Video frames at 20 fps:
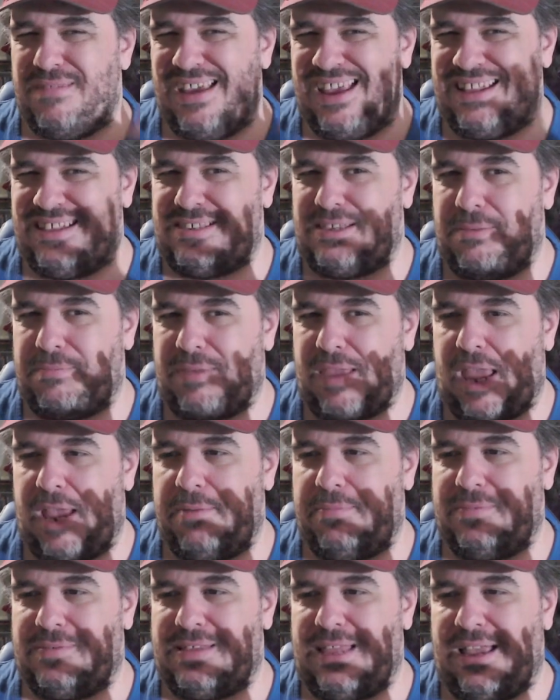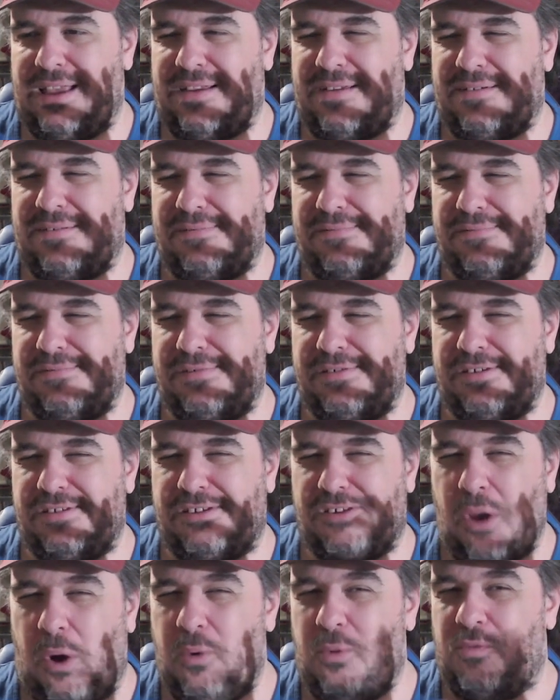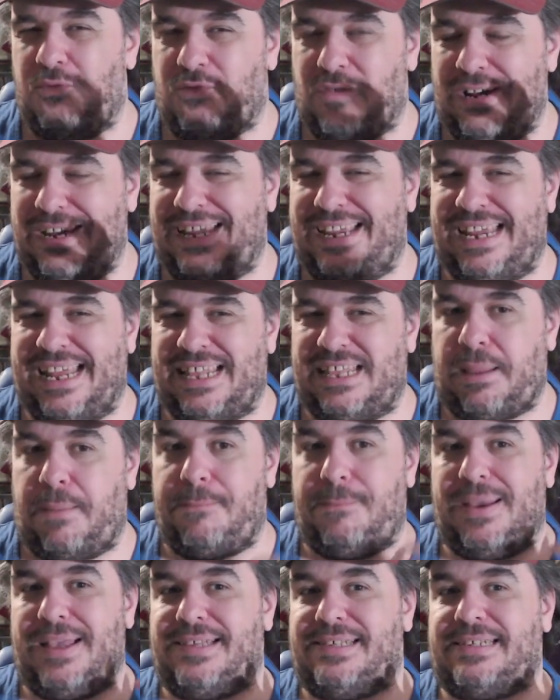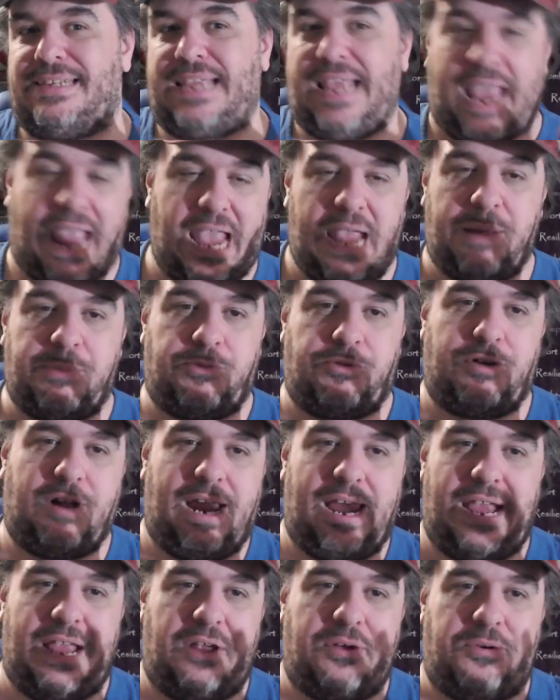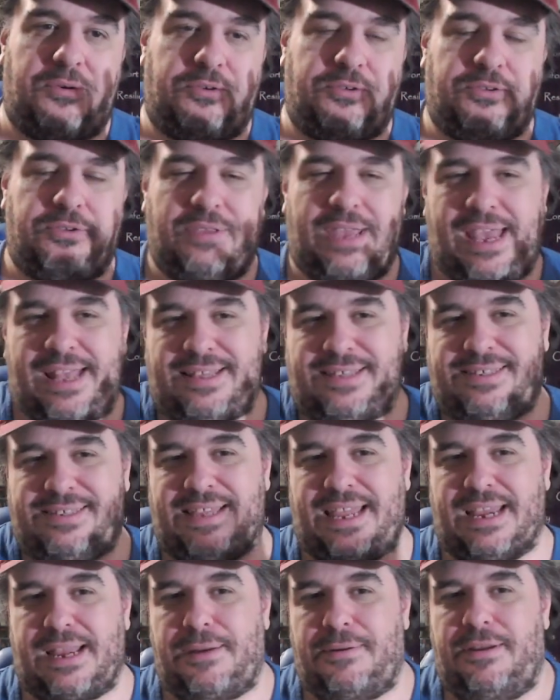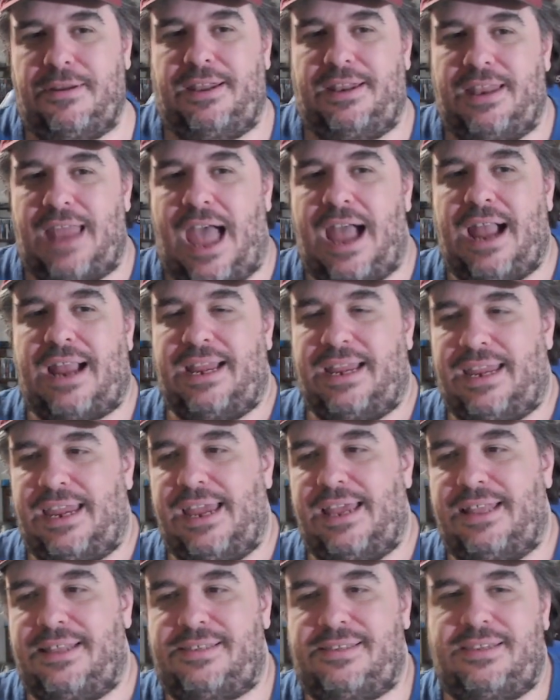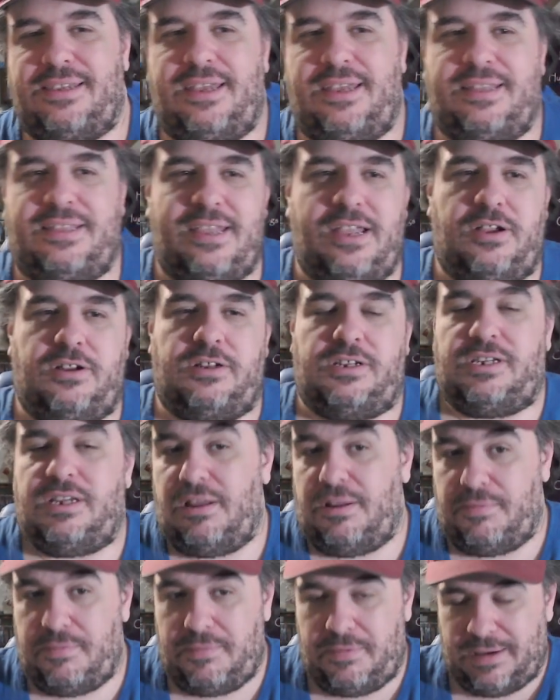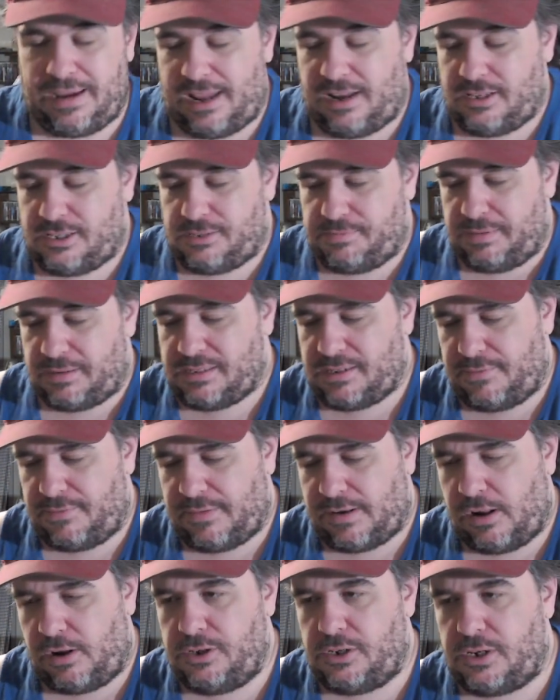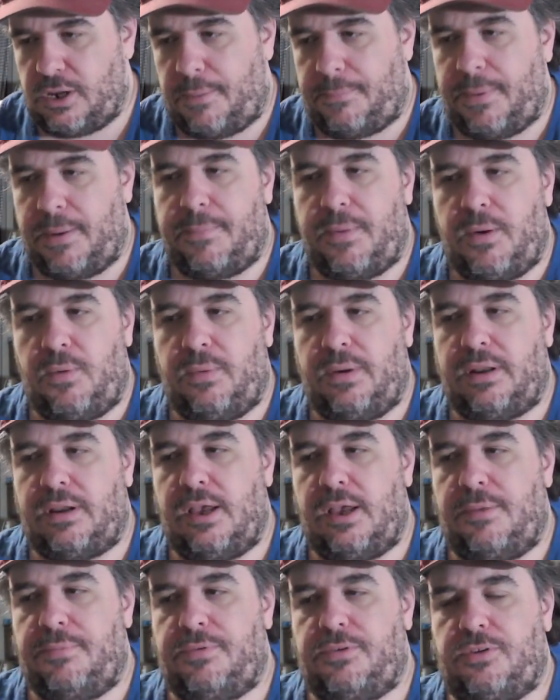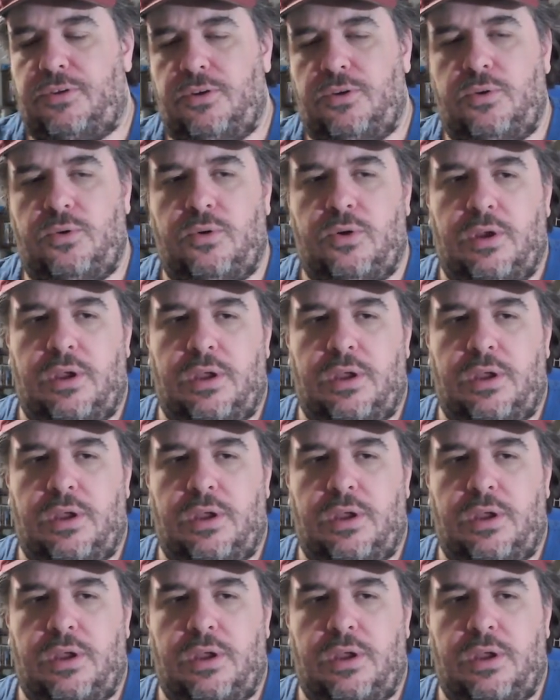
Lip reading: sometimes like don't really get the best camera angle. So that's like a knock against it there. Again, specifically on jumping, but when it comes to